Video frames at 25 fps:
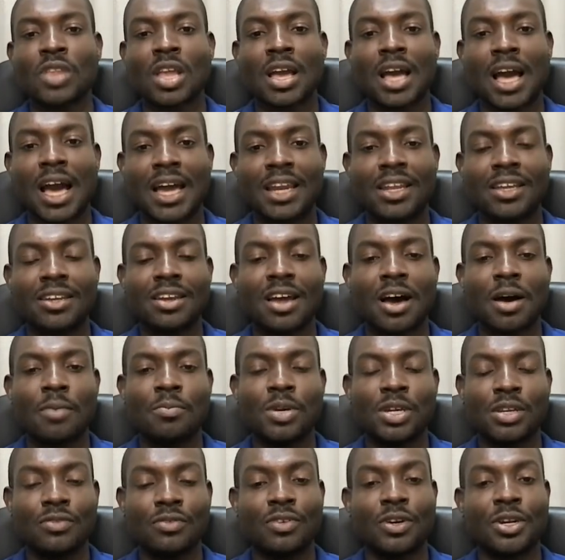Had it not
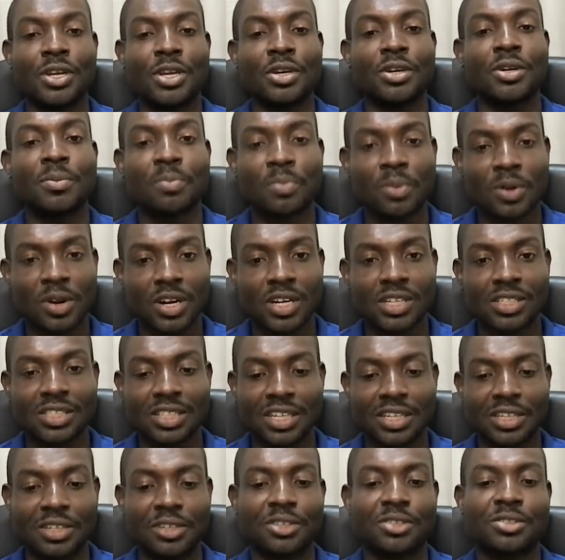been for your prayers
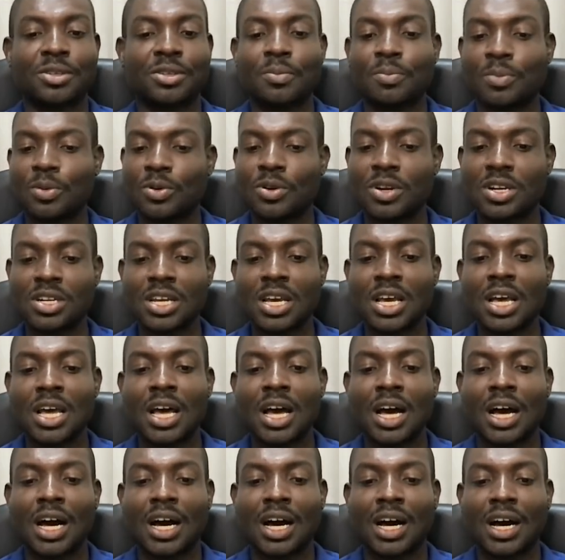and your support,
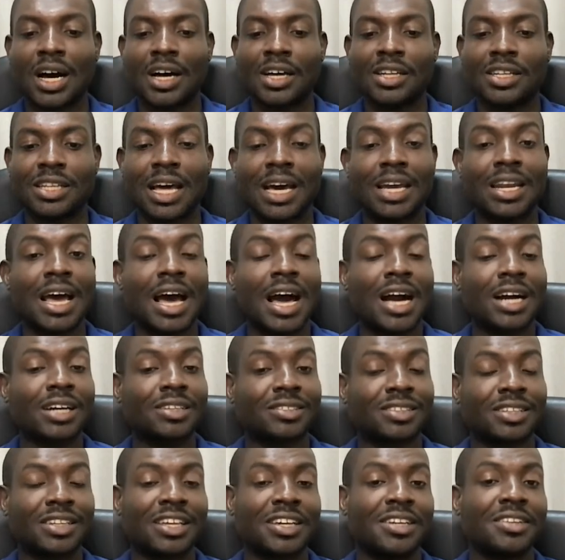that
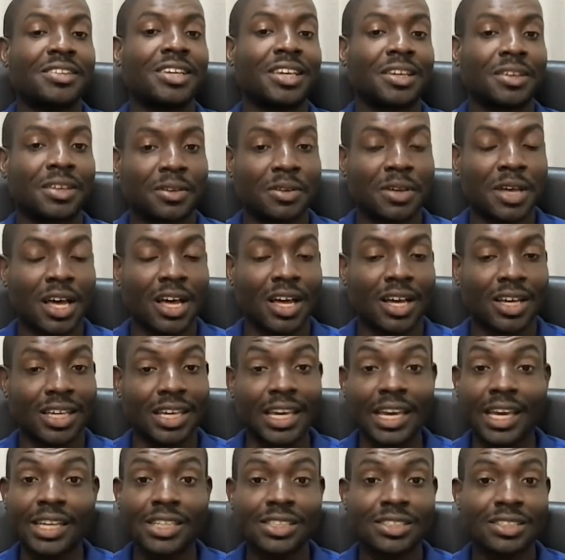accident
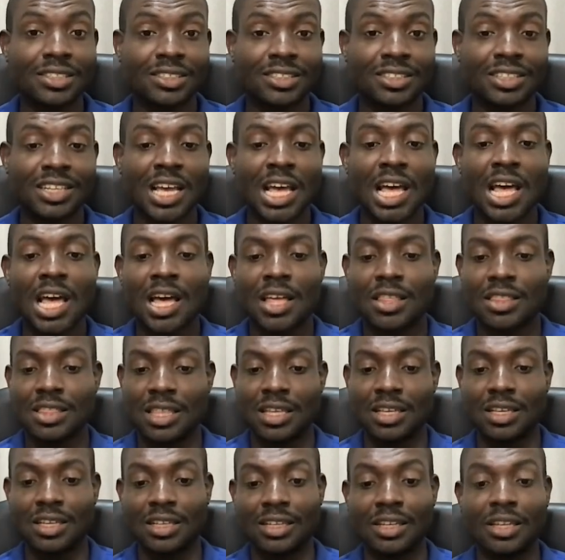case,
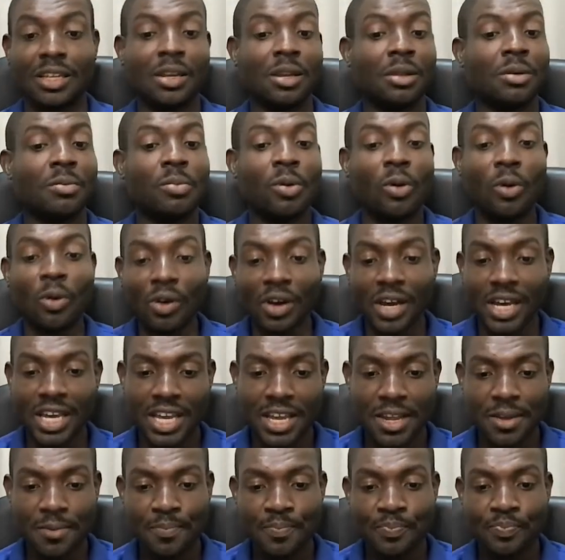the little
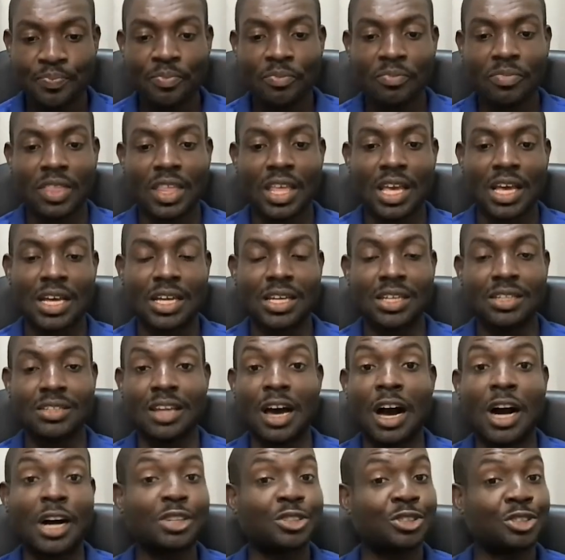boy,
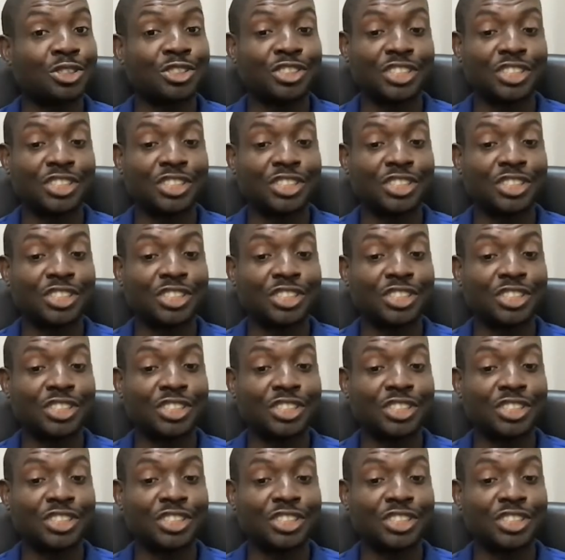Dr.